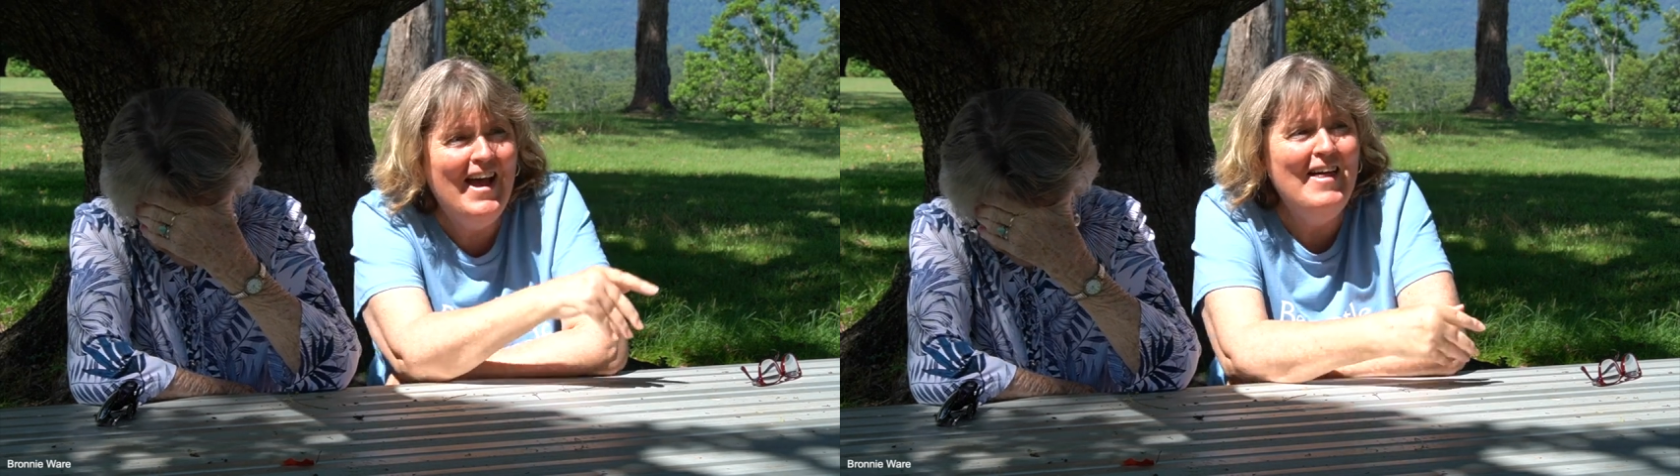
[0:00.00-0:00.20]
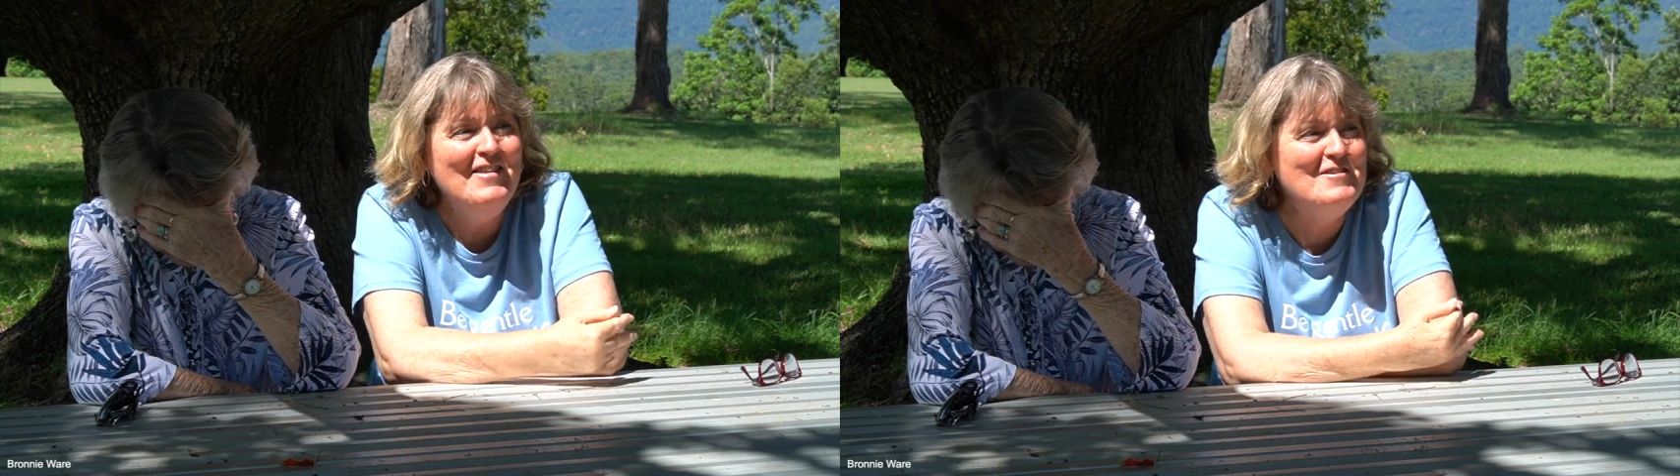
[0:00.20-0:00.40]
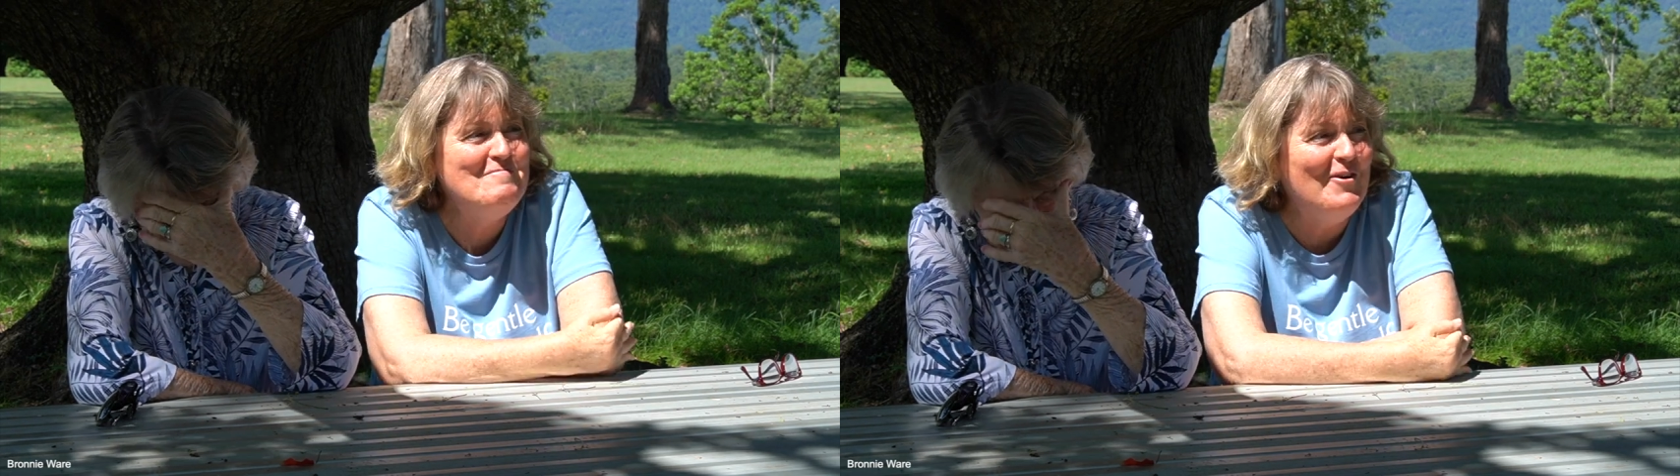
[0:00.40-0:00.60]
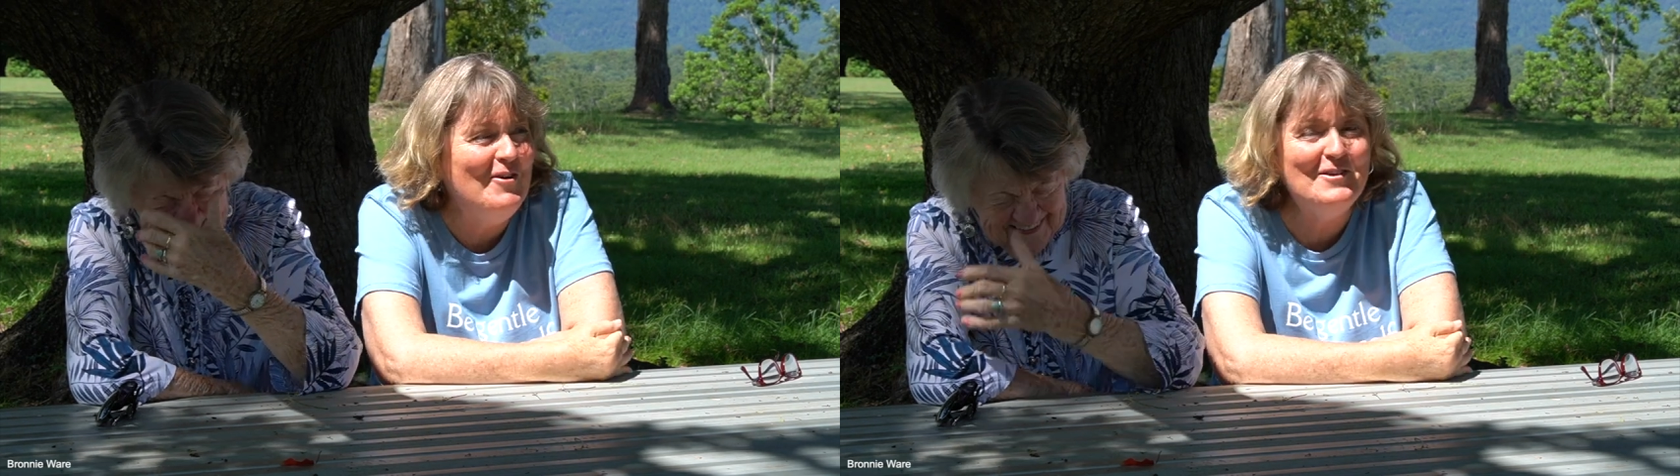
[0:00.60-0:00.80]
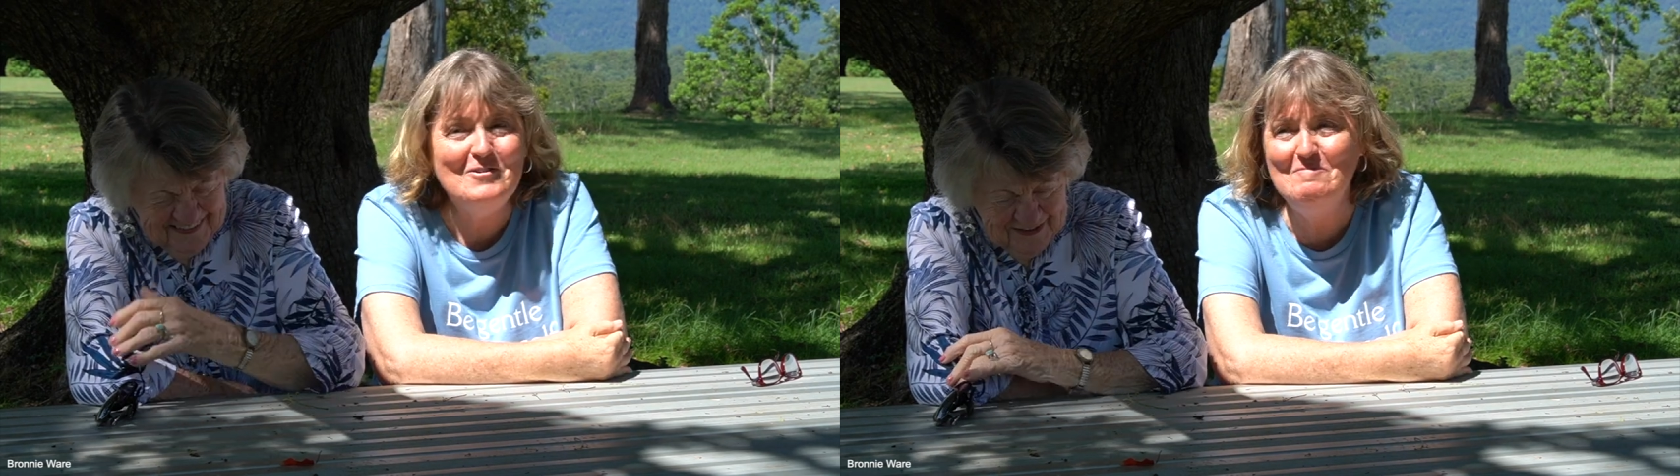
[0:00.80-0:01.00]
And this poor
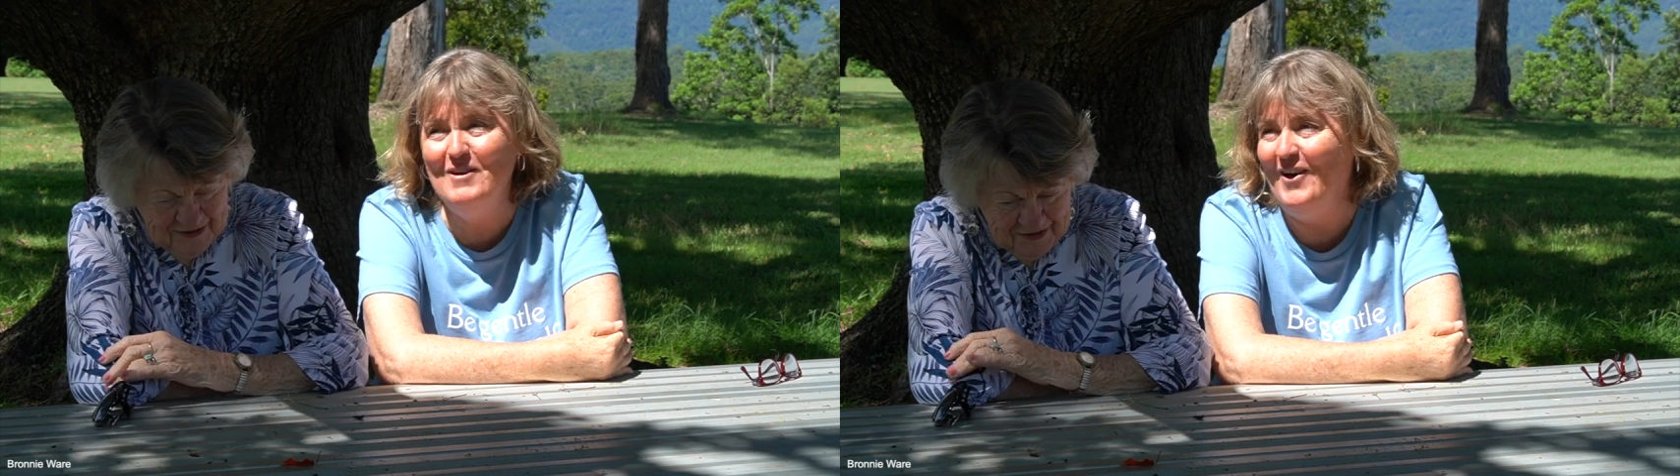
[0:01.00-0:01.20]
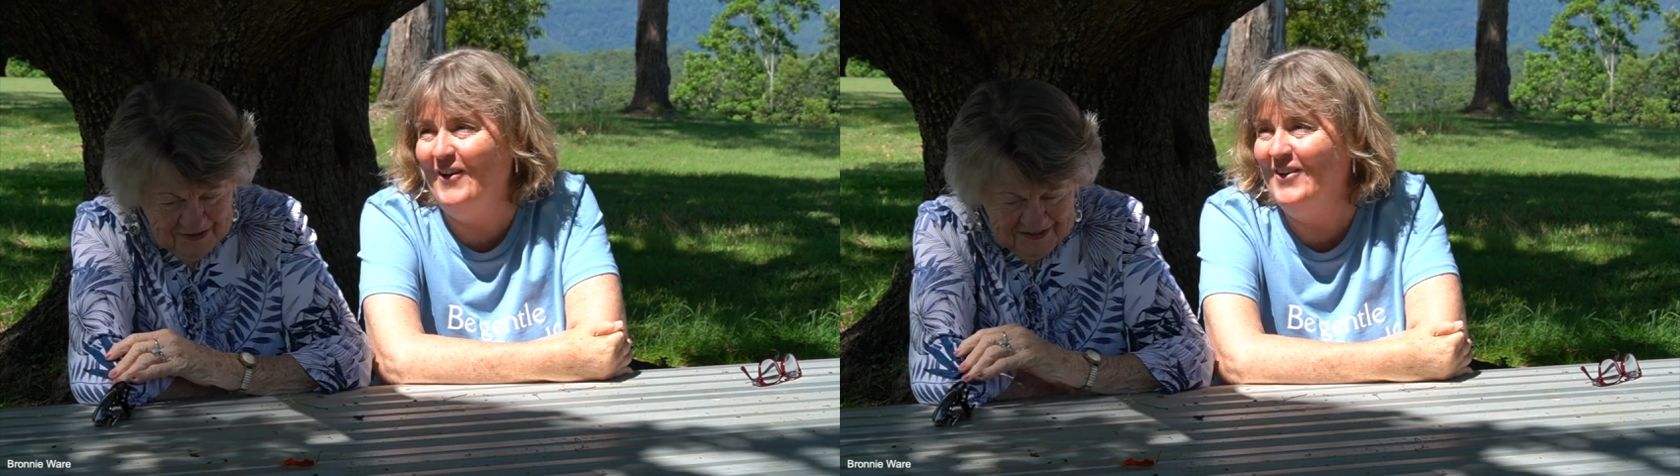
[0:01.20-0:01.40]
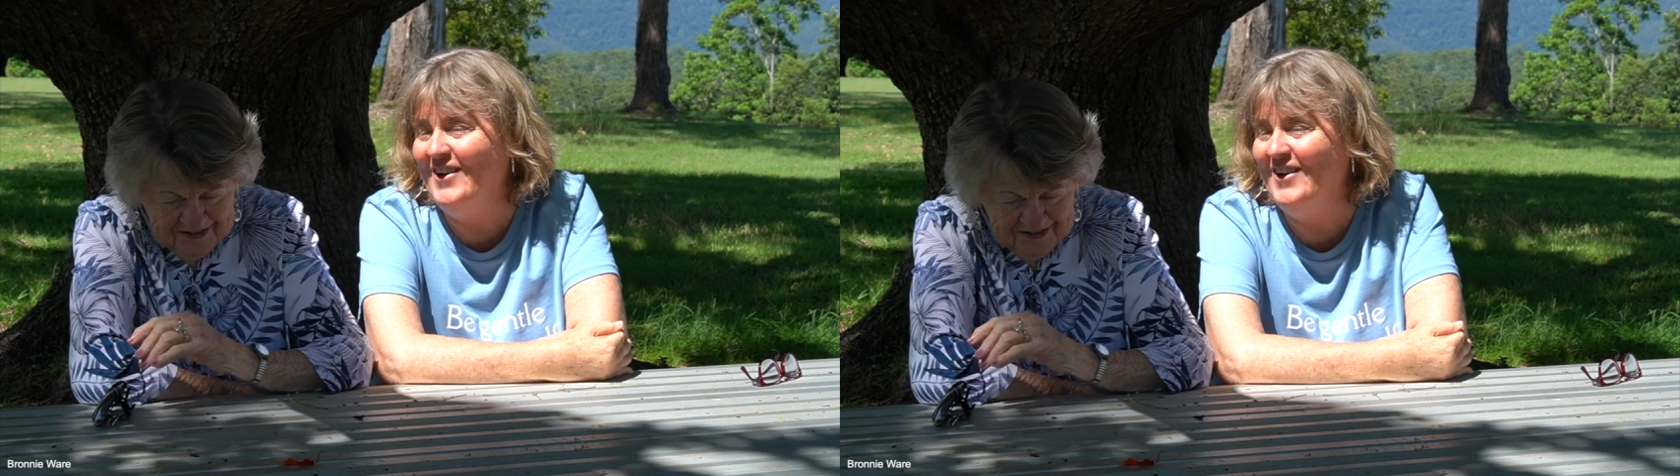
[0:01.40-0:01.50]
little bloke,